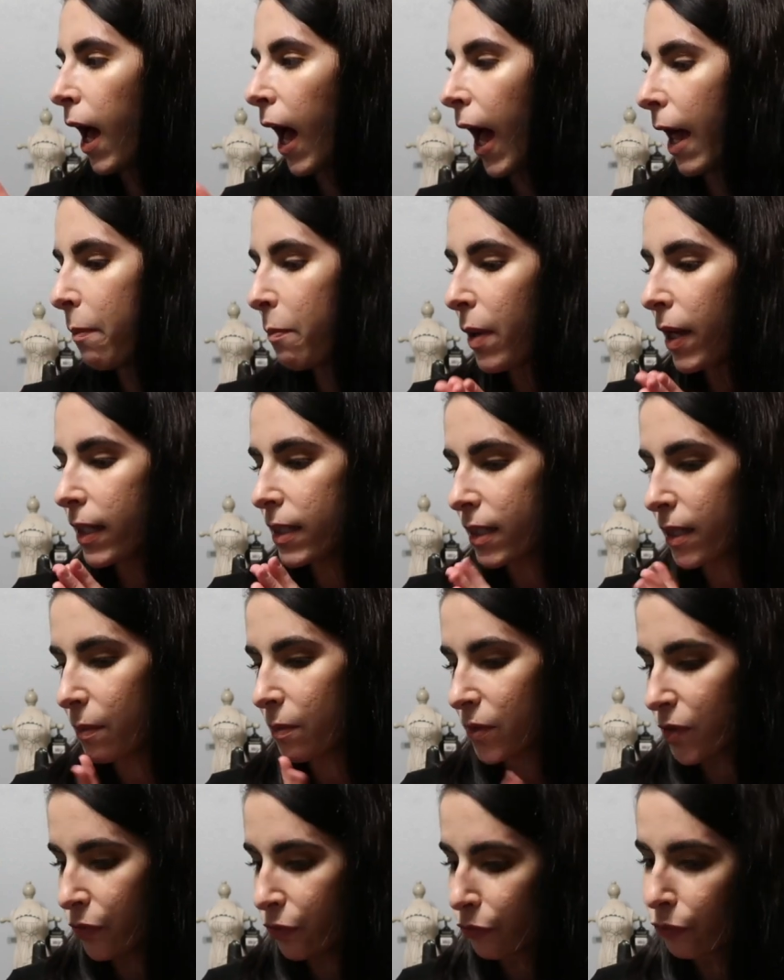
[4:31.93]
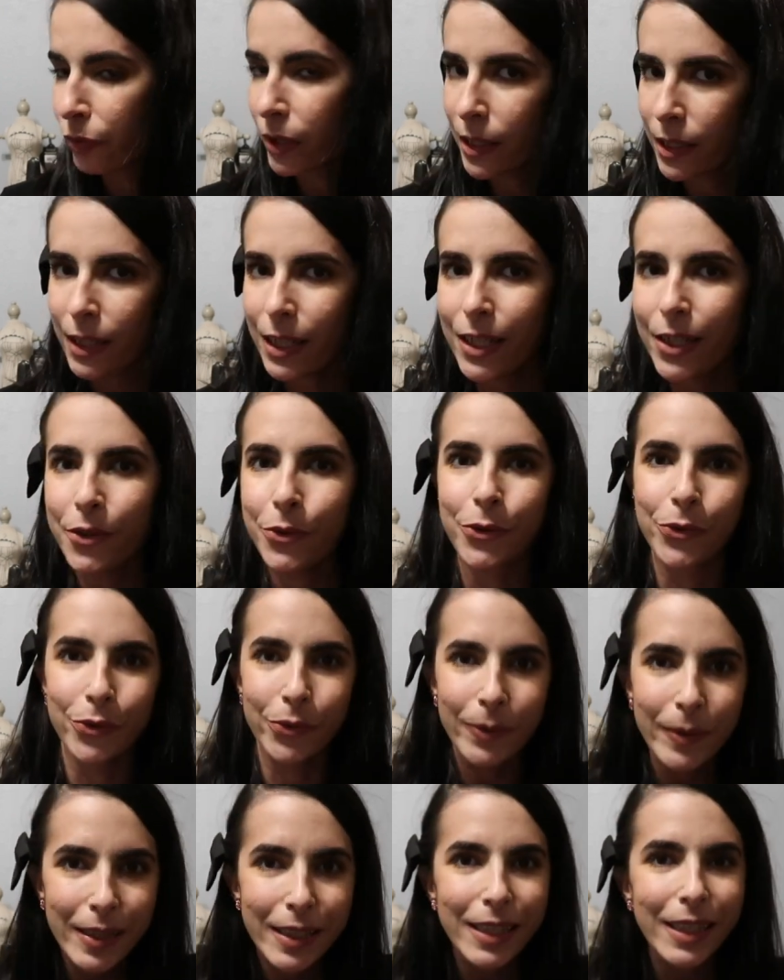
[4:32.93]
I picked up some really,
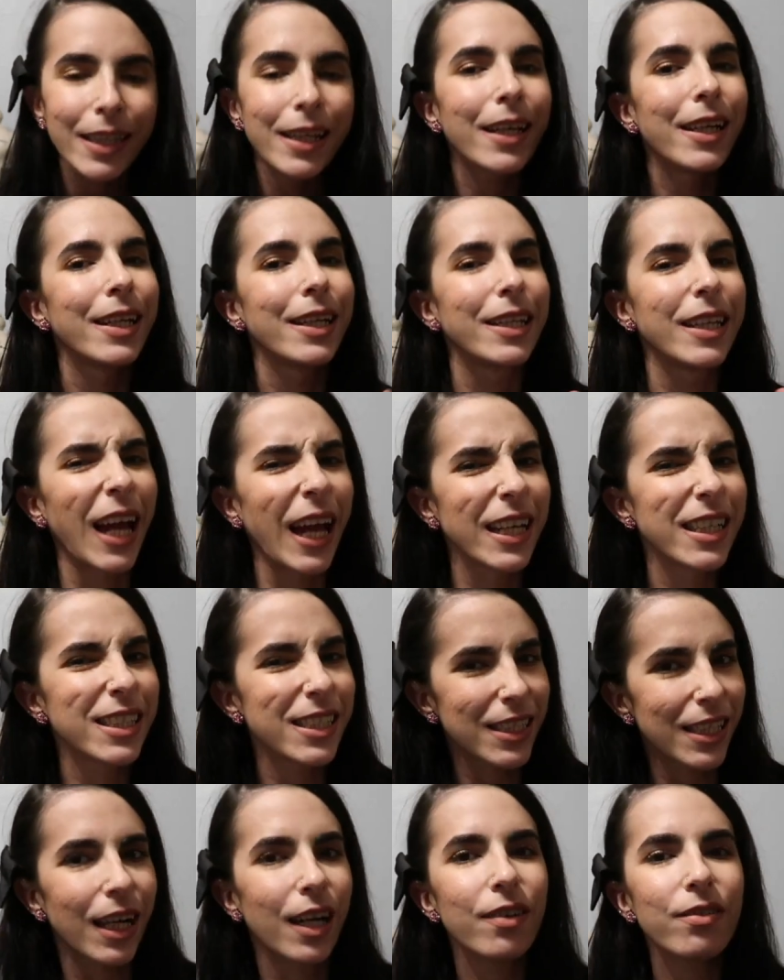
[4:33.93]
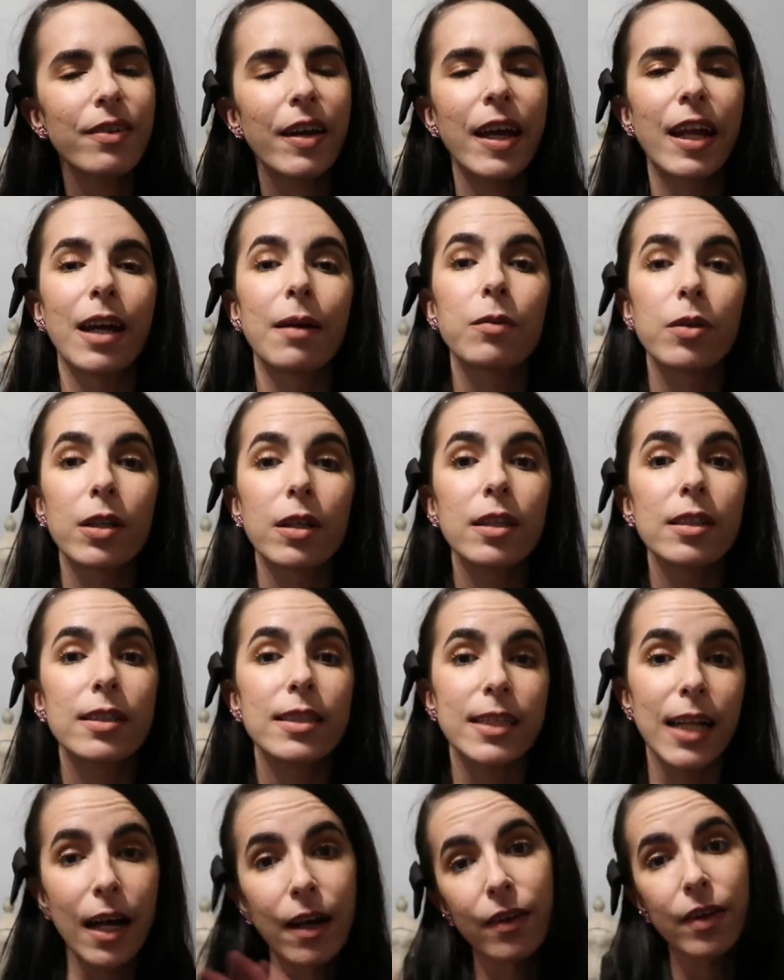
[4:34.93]
really nice stuff and I'm going to
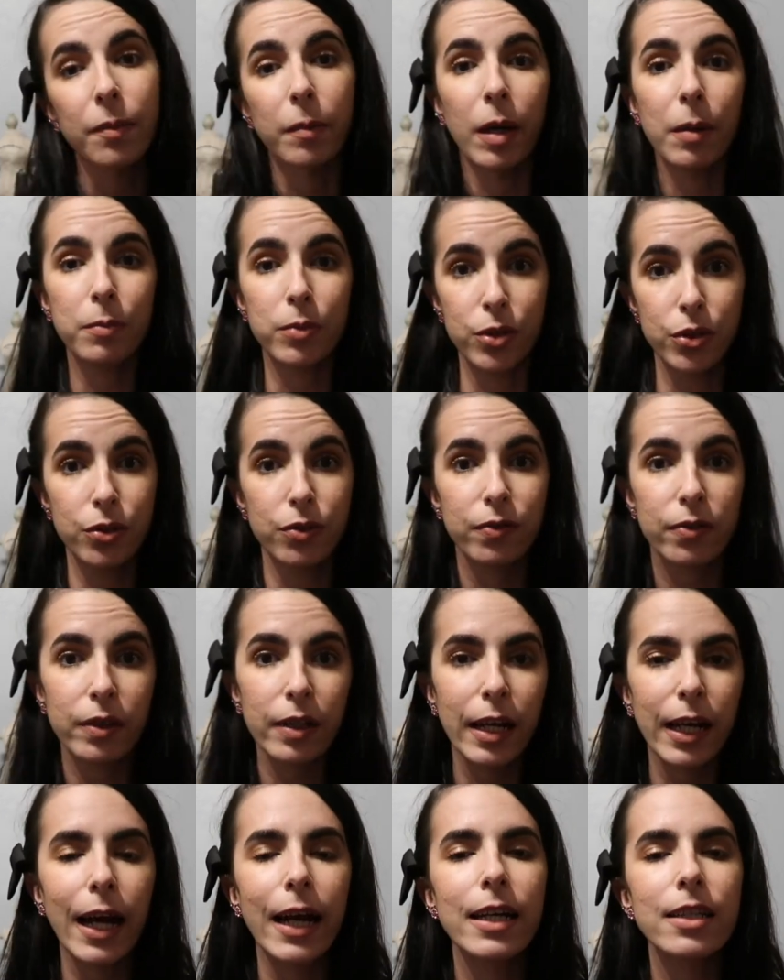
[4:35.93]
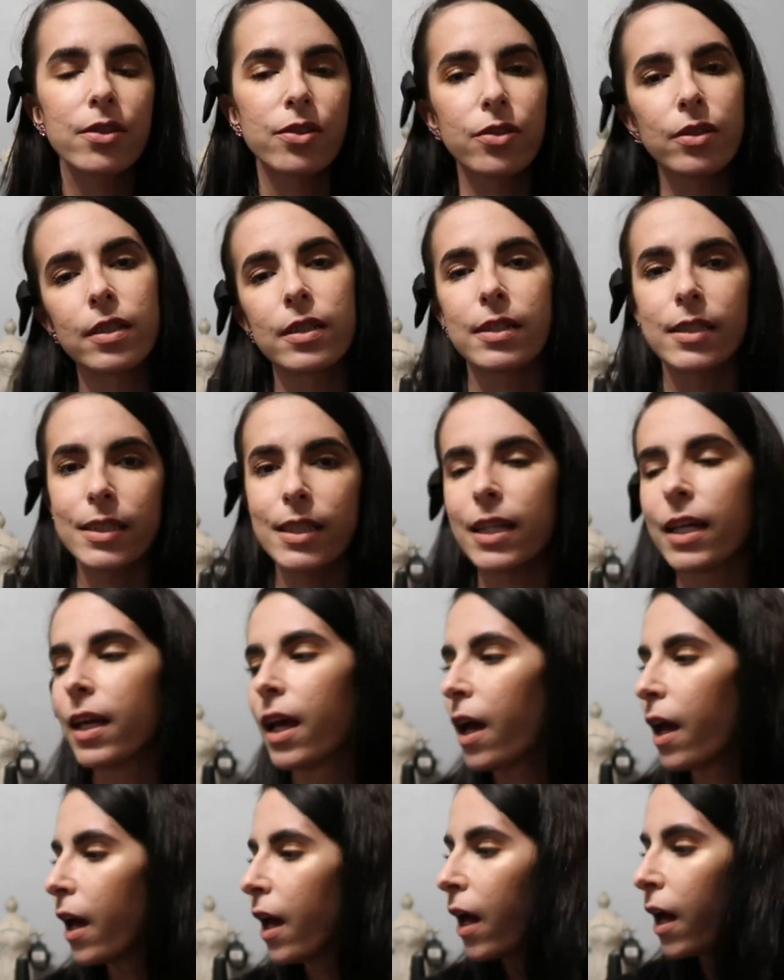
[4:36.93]
style them up too for you guys so you can
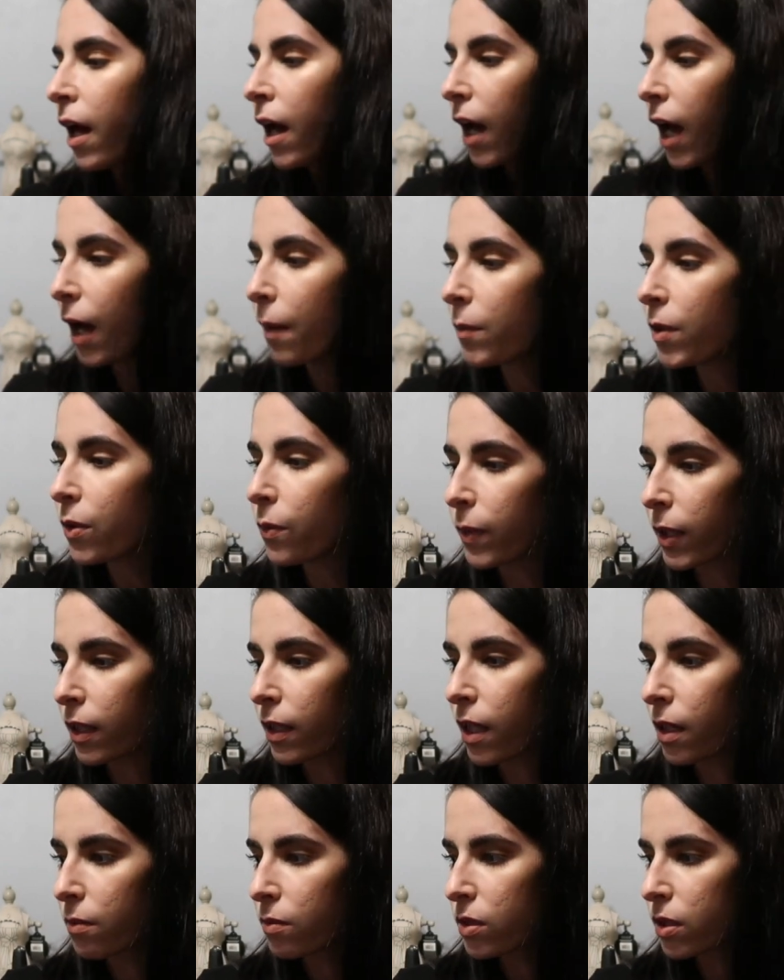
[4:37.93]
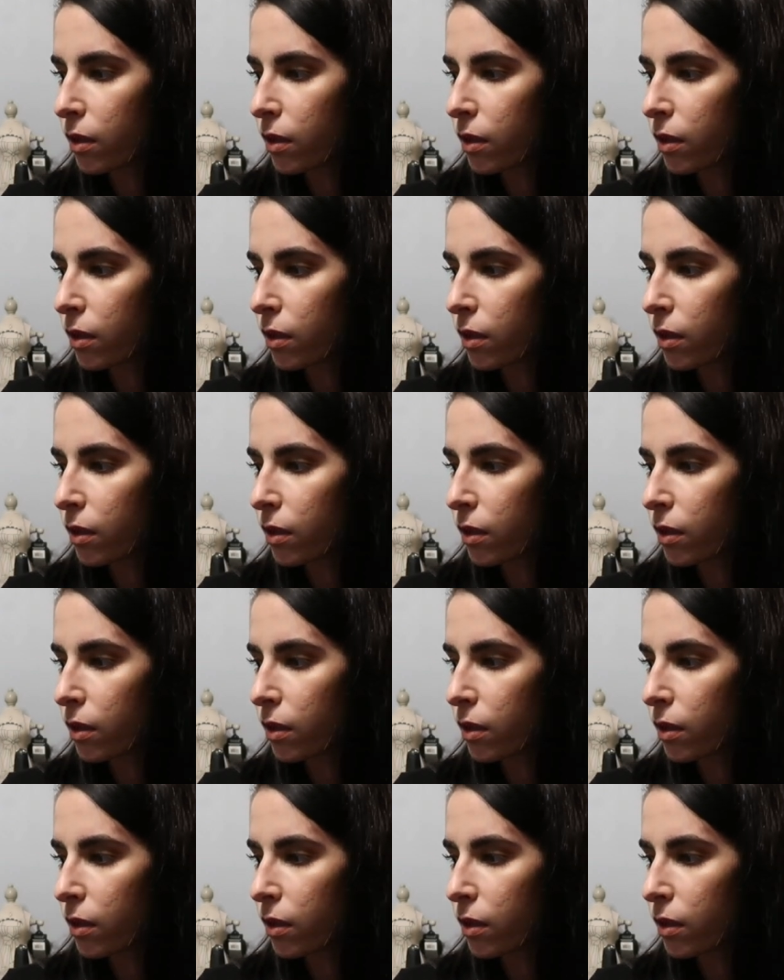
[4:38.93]
see how I'm going to wear them.